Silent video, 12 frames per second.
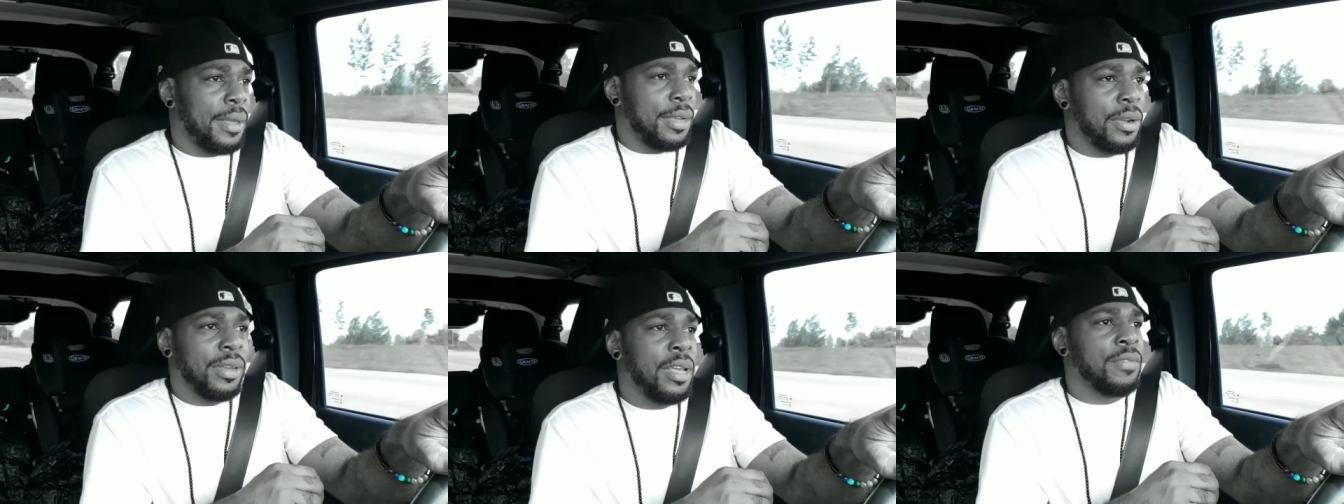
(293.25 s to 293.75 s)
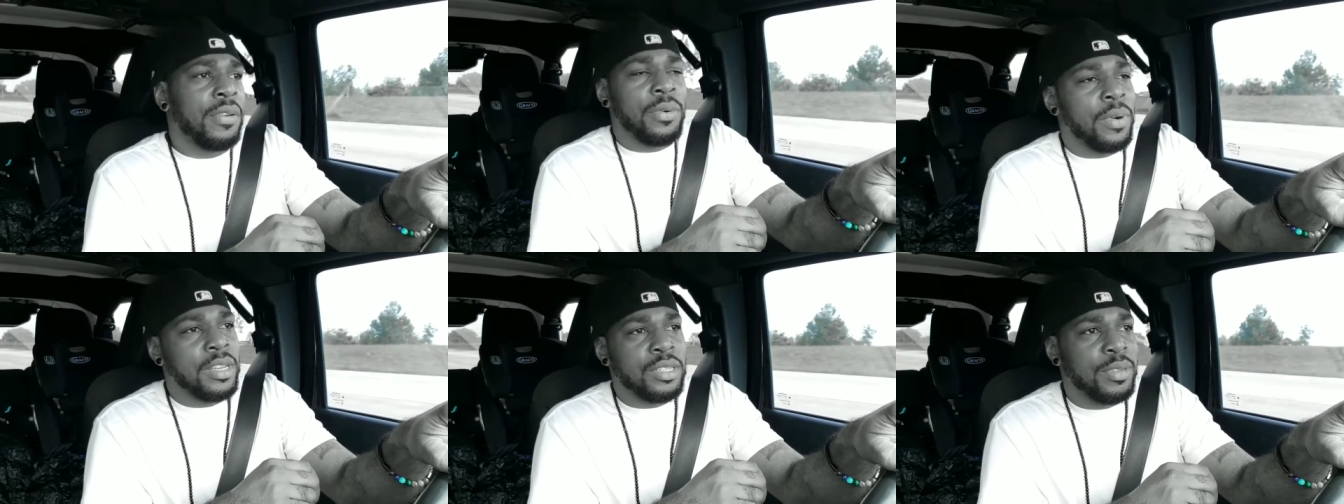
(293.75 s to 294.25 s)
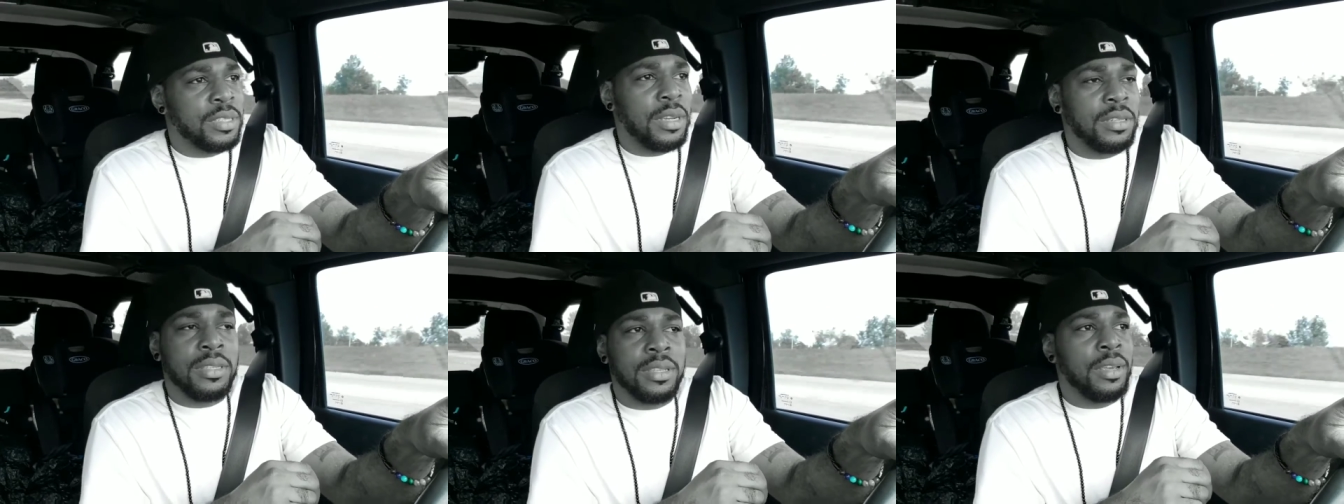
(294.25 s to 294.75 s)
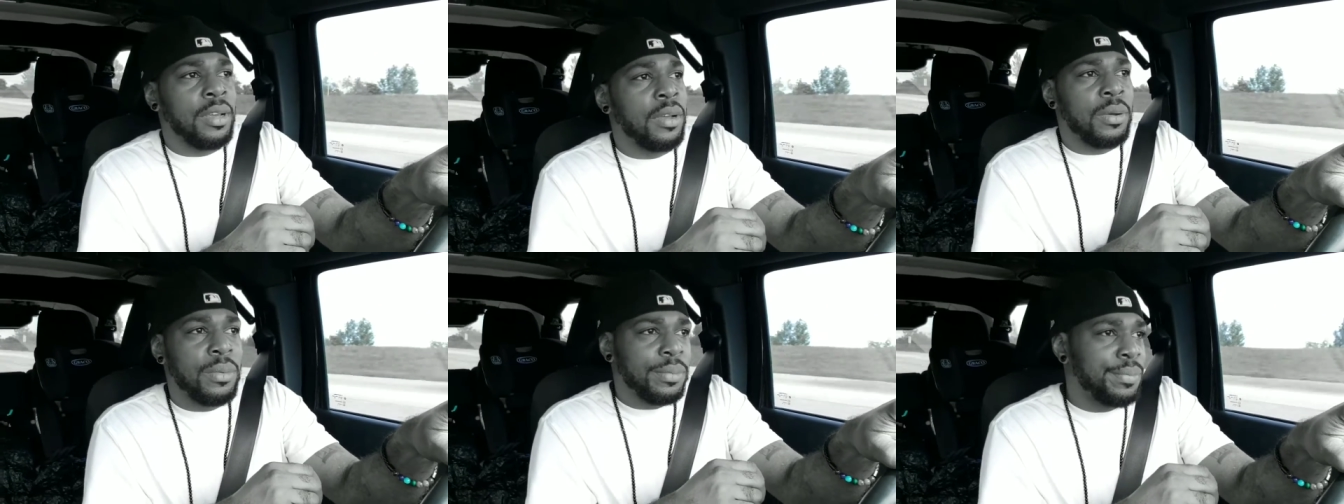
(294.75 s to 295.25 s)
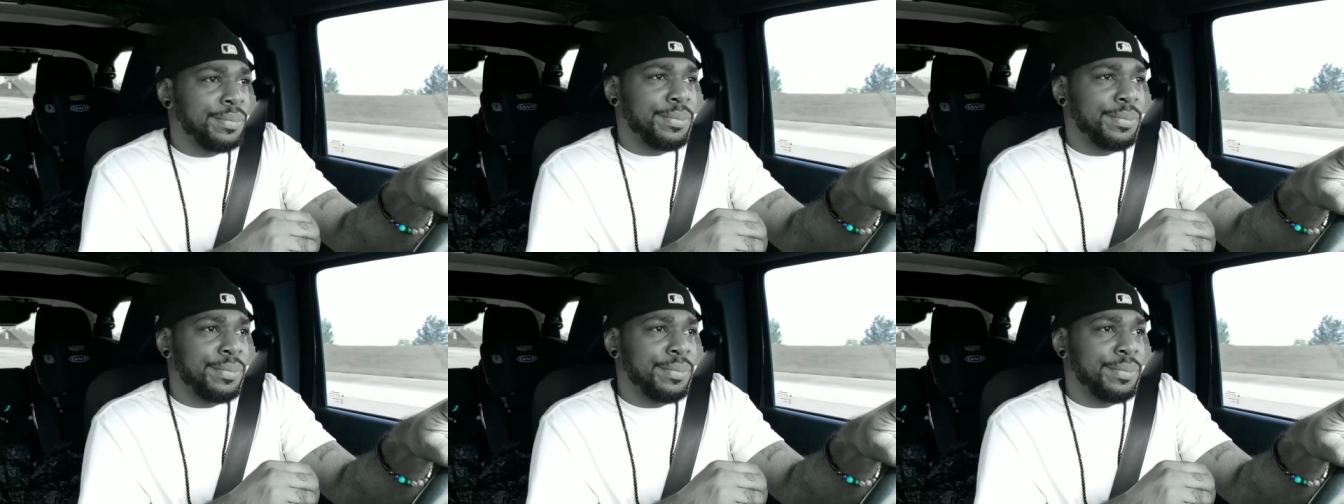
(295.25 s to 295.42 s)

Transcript: Your living arrangements are still,